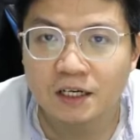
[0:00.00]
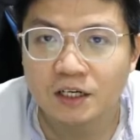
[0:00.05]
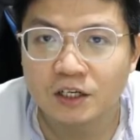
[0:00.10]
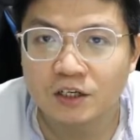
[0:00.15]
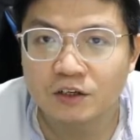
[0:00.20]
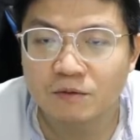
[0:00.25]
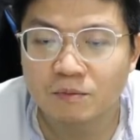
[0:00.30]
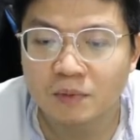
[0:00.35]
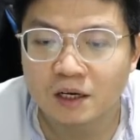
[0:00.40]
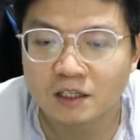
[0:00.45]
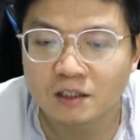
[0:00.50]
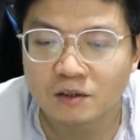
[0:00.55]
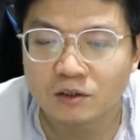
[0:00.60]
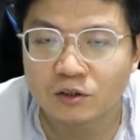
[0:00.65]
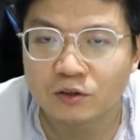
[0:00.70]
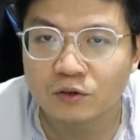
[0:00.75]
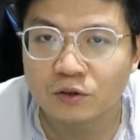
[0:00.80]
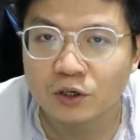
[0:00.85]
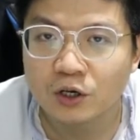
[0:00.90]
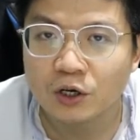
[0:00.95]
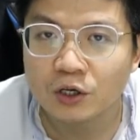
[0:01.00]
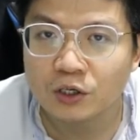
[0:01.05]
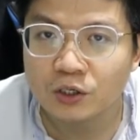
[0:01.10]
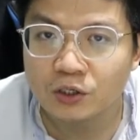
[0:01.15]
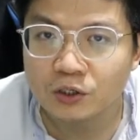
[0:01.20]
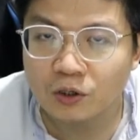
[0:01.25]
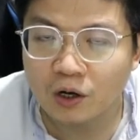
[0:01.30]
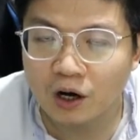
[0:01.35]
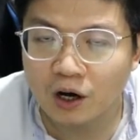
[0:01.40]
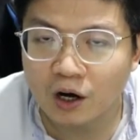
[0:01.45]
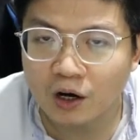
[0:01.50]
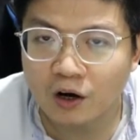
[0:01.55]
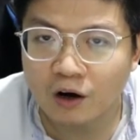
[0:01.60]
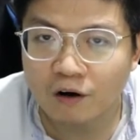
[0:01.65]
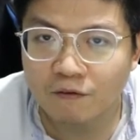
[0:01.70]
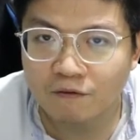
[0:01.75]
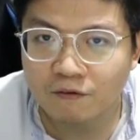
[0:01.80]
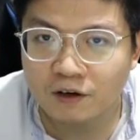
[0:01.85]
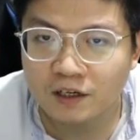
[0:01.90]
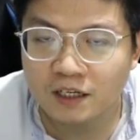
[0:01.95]
You must
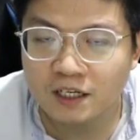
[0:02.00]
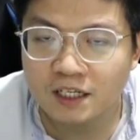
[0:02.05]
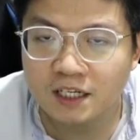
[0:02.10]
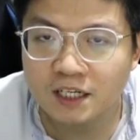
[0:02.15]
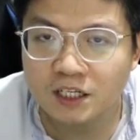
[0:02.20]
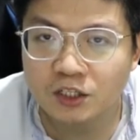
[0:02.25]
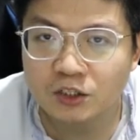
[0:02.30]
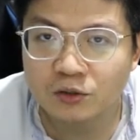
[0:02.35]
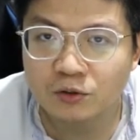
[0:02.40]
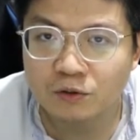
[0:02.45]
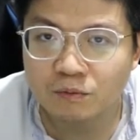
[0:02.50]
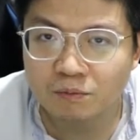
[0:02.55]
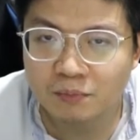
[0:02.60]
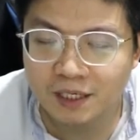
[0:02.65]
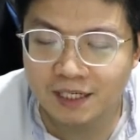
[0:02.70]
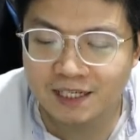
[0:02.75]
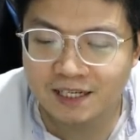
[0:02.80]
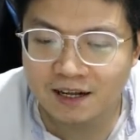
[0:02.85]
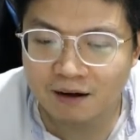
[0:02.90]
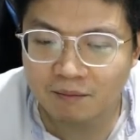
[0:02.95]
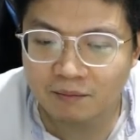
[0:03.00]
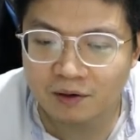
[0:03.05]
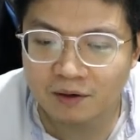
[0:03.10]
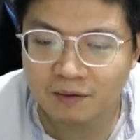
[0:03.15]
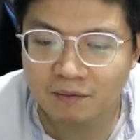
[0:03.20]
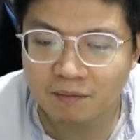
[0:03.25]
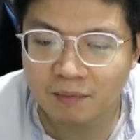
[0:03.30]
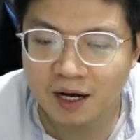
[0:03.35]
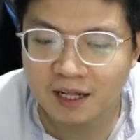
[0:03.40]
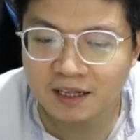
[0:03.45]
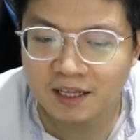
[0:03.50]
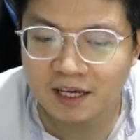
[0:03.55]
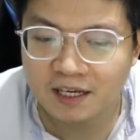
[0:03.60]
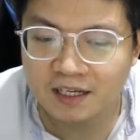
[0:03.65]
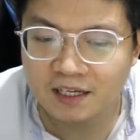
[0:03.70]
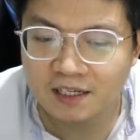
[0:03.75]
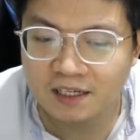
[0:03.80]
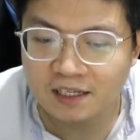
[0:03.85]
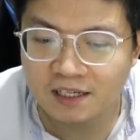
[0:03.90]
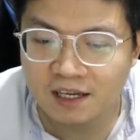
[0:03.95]
convert it into mixed number by
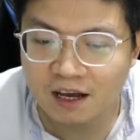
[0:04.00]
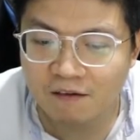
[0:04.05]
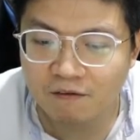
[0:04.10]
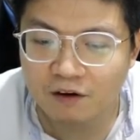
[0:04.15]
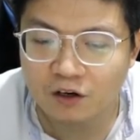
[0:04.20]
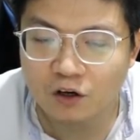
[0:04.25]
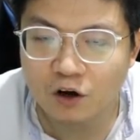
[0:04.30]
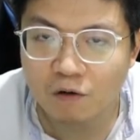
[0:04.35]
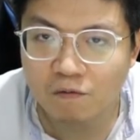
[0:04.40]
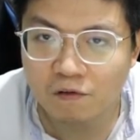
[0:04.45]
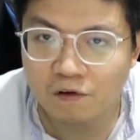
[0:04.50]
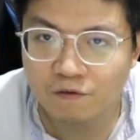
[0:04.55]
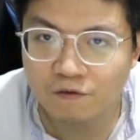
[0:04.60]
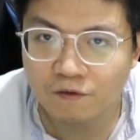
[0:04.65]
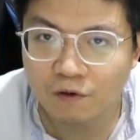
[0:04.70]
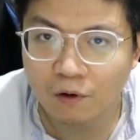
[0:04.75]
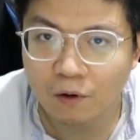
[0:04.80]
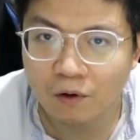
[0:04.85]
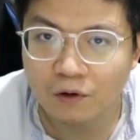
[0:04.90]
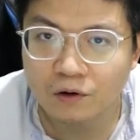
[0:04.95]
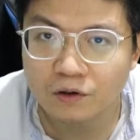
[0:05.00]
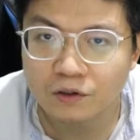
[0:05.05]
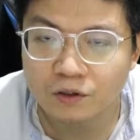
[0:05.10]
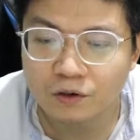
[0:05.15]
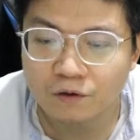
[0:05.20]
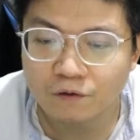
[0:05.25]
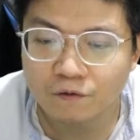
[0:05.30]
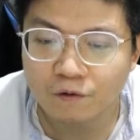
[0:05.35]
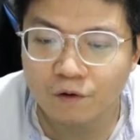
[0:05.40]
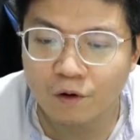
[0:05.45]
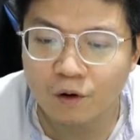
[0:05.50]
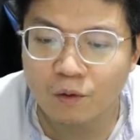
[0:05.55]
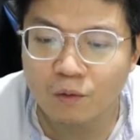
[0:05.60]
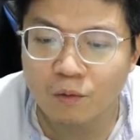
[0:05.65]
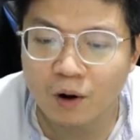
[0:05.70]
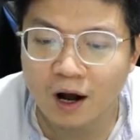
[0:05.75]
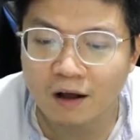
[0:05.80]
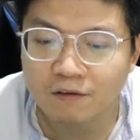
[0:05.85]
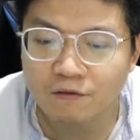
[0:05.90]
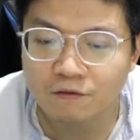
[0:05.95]
taking 7 over 4. So 4,
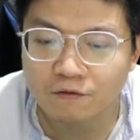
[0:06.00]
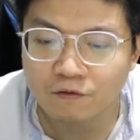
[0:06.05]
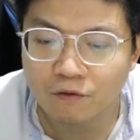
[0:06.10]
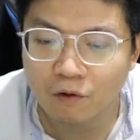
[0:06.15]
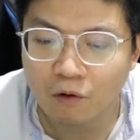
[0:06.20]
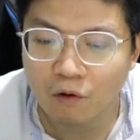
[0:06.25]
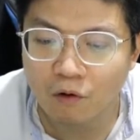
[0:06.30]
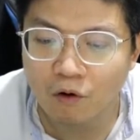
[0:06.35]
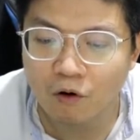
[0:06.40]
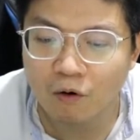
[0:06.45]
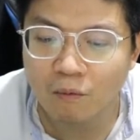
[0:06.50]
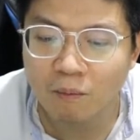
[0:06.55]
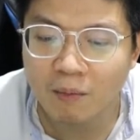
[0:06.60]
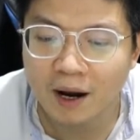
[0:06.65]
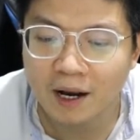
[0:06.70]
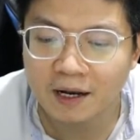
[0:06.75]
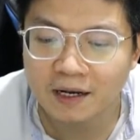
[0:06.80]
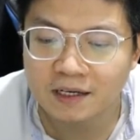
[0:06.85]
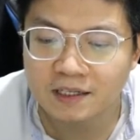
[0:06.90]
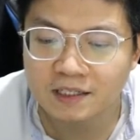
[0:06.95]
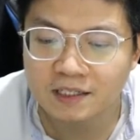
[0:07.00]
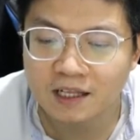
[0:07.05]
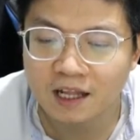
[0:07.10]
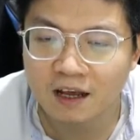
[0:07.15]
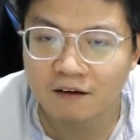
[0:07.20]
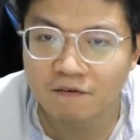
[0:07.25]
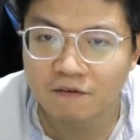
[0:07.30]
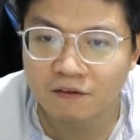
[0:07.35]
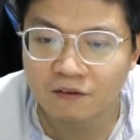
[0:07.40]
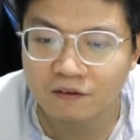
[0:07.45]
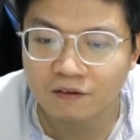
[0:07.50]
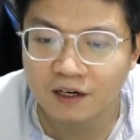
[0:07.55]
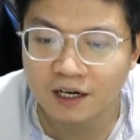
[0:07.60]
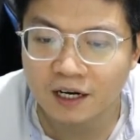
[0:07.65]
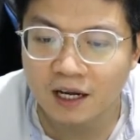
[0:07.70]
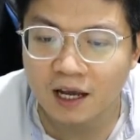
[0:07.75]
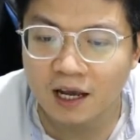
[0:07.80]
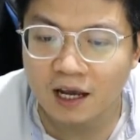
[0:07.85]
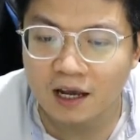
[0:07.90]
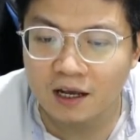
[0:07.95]
1, 4 minus left 3.
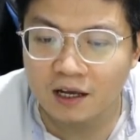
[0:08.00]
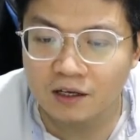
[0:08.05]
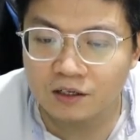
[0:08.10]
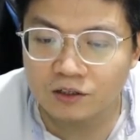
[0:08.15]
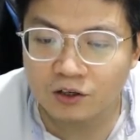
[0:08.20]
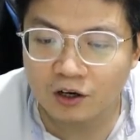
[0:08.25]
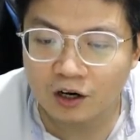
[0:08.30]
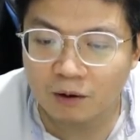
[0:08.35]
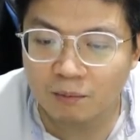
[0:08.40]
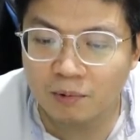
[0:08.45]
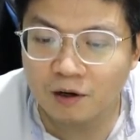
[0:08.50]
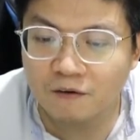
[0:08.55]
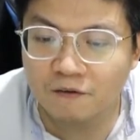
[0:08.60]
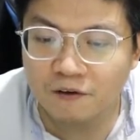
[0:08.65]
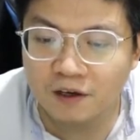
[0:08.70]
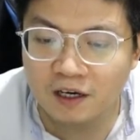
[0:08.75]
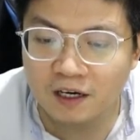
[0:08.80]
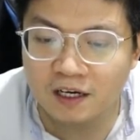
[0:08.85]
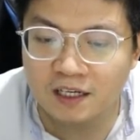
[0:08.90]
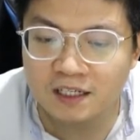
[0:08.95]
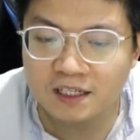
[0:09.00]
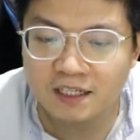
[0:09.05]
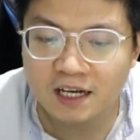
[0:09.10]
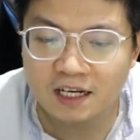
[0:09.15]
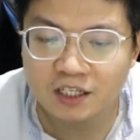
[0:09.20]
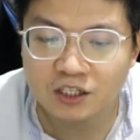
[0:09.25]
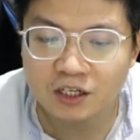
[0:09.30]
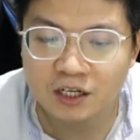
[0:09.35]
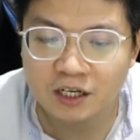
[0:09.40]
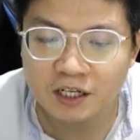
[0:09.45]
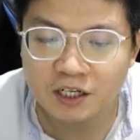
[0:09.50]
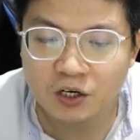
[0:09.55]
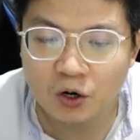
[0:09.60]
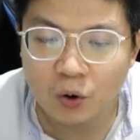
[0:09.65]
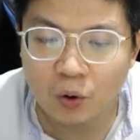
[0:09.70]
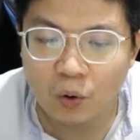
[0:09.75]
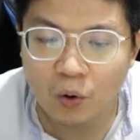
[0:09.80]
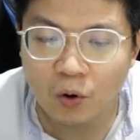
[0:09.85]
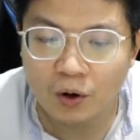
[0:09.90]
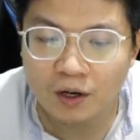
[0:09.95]
So above here is actually the
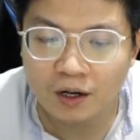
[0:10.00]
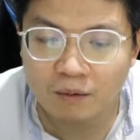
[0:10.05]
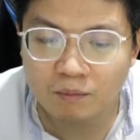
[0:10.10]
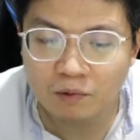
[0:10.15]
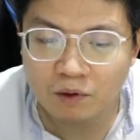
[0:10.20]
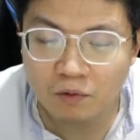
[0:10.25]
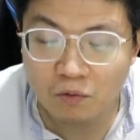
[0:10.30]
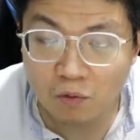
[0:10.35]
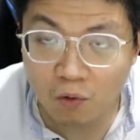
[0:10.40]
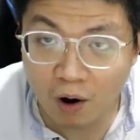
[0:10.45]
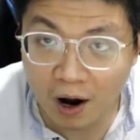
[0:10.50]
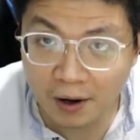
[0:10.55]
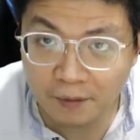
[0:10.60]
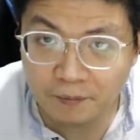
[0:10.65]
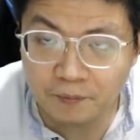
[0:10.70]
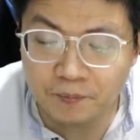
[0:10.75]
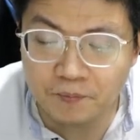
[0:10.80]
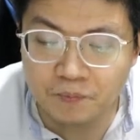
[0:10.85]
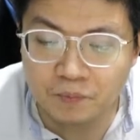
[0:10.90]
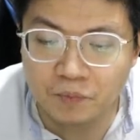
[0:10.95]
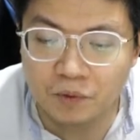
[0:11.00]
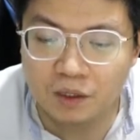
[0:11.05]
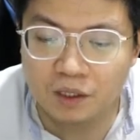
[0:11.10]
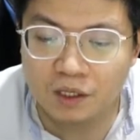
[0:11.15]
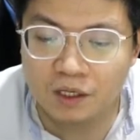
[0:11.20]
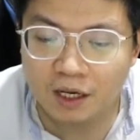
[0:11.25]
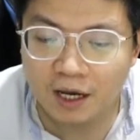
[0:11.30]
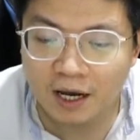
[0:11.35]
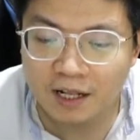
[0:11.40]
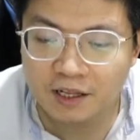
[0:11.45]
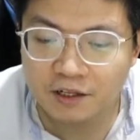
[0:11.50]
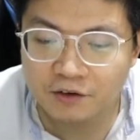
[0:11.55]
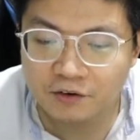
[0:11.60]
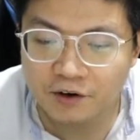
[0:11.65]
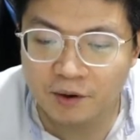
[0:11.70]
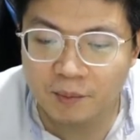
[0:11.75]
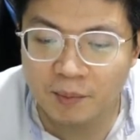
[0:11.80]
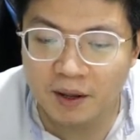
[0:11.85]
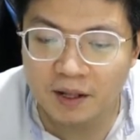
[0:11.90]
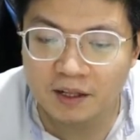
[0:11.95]
whole number 1, and the
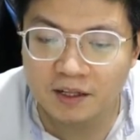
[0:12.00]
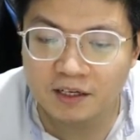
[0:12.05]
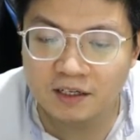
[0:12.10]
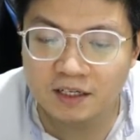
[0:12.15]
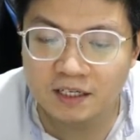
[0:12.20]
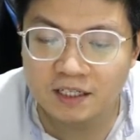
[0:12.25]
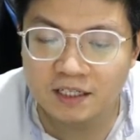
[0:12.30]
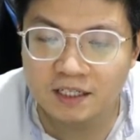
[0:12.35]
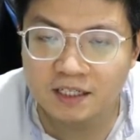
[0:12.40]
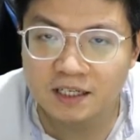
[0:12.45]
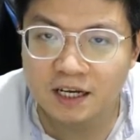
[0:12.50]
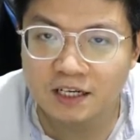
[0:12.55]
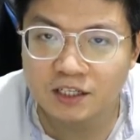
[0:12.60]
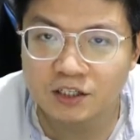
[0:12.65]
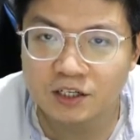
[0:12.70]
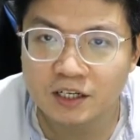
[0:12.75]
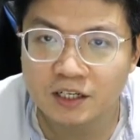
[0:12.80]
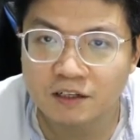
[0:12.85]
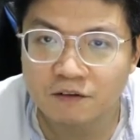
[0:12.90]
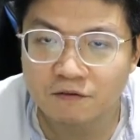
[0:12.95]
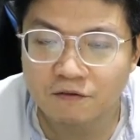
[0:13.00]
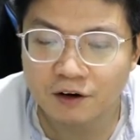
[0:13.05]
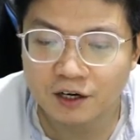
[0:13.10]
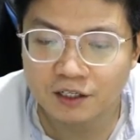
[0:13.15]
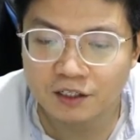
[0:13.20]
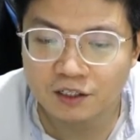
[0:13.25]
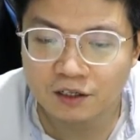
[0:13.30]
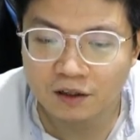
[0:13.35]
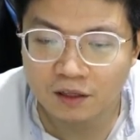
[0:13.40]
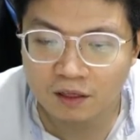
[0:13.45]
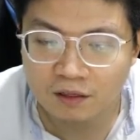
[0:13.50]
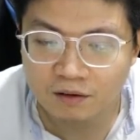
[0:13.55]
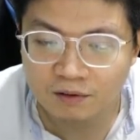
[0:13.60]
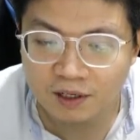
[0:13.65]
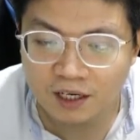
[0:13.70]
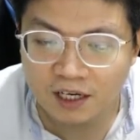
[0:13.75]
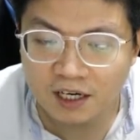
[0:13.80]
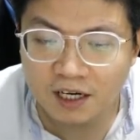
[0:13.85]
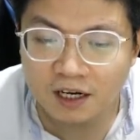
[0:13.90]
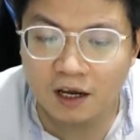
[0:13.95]
remainder is actually the fraction
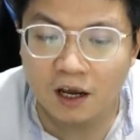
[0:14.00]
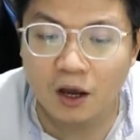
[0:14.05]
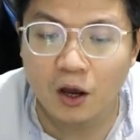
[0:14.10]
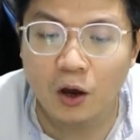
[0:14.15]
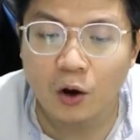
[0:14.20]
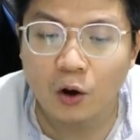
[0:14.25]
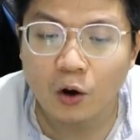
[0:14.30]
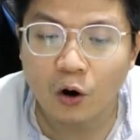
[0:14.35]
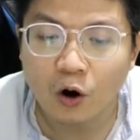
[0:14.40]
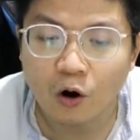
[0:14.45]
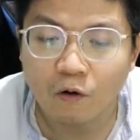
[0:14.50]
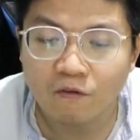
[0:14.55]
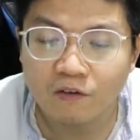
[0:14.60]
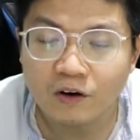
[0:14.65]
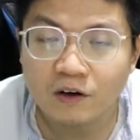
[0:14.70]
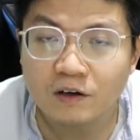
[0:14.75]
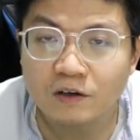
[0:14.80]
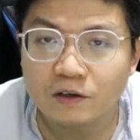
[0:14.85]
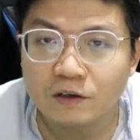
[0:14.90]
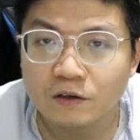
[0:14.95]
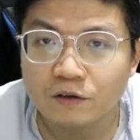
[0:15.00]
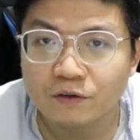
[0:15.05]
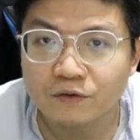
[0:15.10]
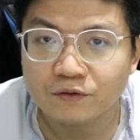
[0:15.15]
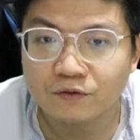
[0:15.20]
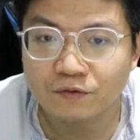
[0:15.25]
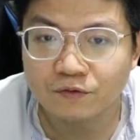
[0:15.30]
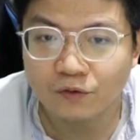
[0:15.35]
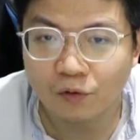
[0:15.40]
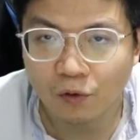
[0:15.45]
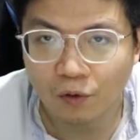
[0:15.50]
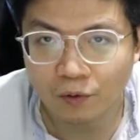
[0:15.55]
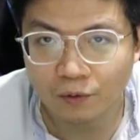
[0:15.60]
3 over 4.